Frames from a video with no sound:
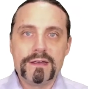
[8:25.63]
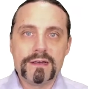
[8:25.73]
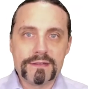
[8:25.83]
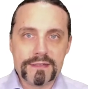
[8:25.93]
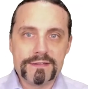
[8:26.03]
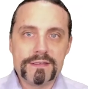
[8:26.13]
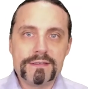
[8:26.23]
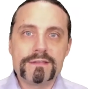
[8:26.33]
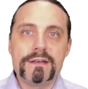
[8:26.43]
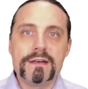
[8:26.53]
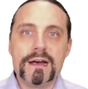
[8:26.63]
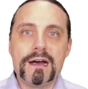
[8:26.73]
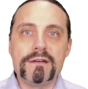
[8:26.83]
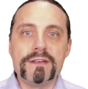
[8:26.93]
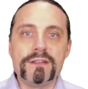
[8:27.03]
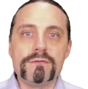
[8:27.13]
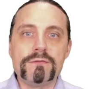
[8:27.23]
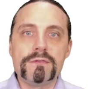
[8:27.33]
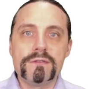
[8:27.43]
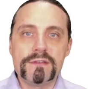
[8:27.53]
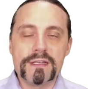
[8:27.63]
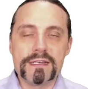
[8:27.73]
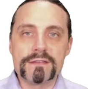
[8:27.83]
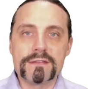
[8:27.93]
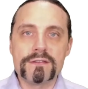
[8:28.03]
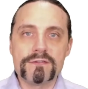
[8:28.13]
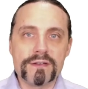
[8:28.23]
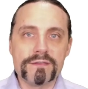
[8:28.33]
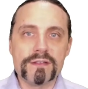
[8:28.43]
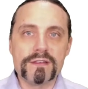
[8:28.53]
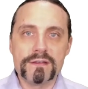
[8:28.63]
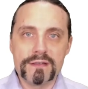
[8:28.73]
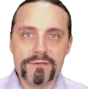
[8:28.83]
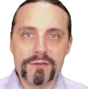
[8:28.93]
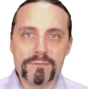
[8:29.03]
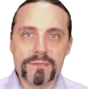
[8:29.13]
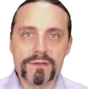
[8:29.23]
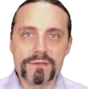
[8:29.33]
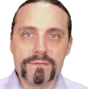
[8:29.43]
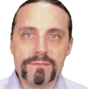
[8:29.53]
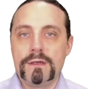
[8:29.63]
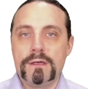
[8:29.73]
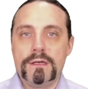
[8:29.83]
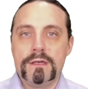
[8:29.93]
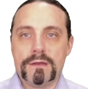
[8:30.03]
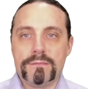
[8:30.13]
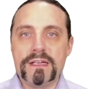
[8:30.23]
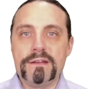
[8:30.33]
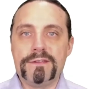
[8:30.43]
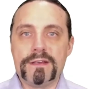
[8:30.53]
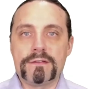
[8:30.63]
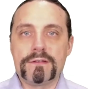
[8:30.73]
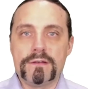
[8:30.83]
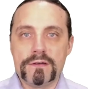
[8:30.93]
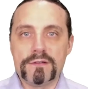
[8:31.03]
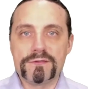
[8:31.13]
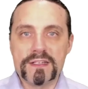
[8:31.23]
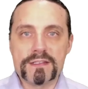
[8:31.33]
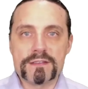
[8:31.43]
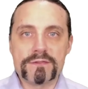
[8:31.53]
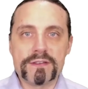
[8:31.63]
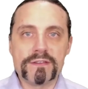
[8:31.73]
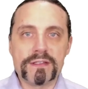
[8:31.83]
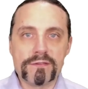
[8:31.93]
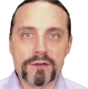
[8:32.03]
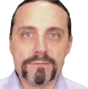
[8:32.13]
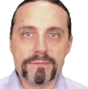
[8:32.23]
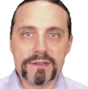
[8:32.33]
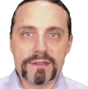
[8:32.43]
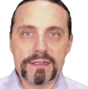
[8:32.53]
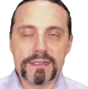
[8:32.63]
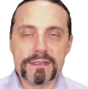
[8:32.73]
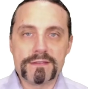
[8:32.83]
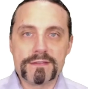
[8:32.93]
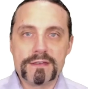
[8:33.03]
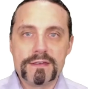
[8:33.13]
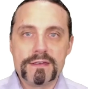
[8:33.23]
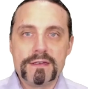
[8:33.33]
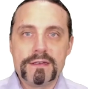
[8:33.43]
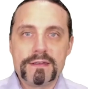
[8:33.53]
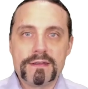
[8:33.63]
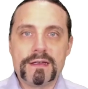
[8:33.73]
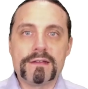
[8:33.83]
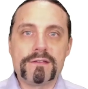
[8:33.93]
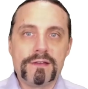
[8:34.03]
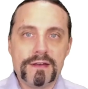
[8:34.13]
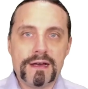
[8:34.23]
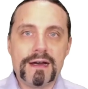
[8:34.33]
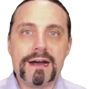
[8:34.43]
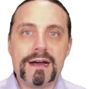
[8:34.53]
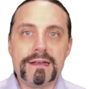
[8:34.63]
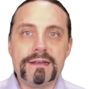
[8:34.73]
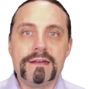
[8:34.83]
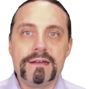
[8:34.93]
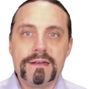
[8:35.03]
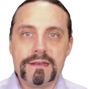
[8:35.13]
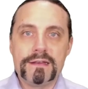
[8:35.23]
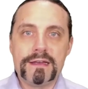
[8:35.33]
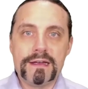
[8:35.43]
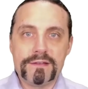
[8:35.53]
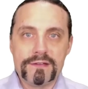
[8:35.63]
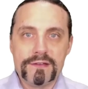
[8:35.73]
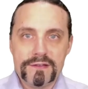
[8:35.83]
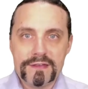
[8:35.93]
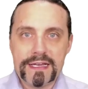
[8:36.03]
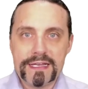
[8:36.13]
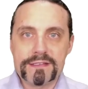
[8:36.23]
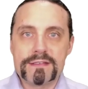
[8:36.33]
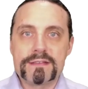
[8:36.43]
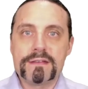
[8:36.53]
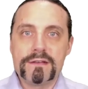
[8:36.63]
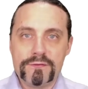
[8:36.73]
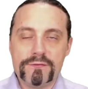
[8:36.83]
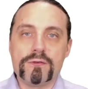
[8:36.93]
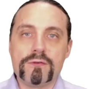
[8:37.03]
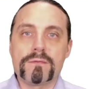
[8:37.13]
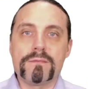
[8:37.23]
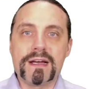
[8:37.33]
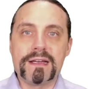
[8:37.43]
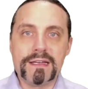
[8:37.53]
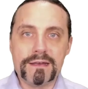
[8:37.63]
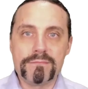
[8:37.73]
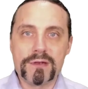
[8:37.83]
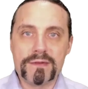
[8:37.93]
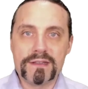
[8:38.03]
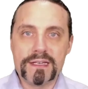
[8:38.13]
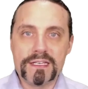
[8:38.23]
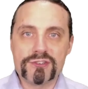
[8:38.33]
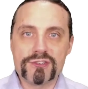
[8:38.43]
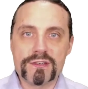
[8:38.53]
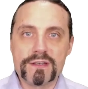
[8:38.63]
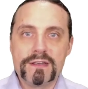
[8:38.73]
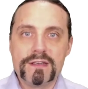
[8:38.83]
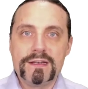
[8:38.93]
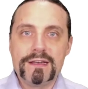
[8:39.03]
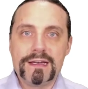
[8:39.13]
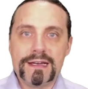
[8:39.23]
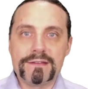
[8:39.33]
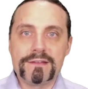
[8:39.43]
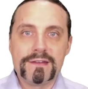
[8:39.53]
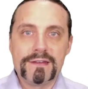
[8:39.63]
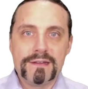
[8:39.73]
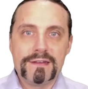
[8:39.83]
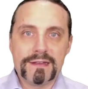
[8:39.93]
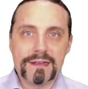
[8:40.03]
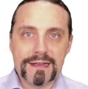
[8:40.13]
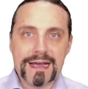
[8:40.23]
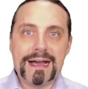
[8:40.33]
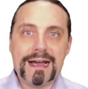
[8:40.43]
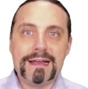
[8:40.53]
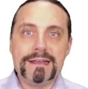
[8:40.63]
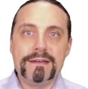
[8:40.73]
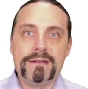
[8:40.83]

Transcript: This is how we do test-driven development. The benefit of test-driven development is that I get tests for my implementation and that I